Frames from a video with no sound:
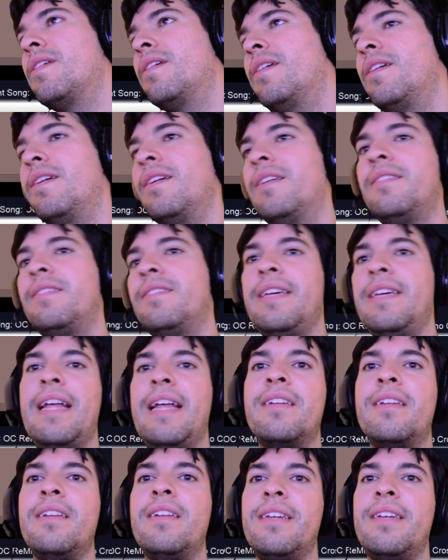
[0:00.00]
So yeah, that's
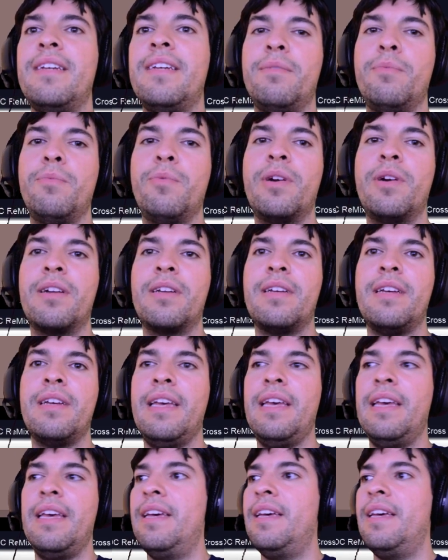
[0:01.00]
going to take some work,
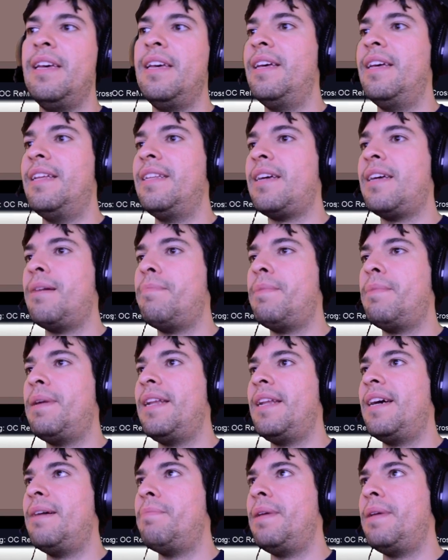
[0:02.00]
and I might
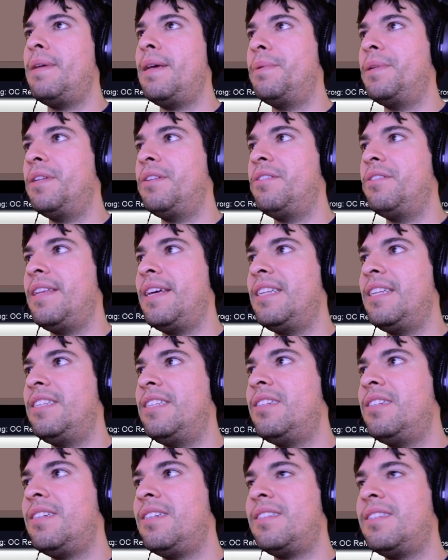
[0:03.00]
not be able to do that
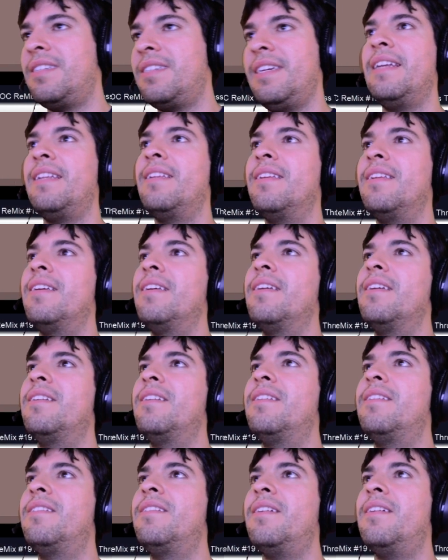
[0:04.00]
just yet.
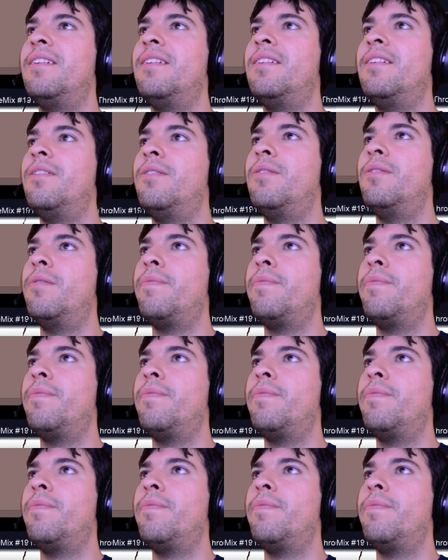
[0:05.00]
So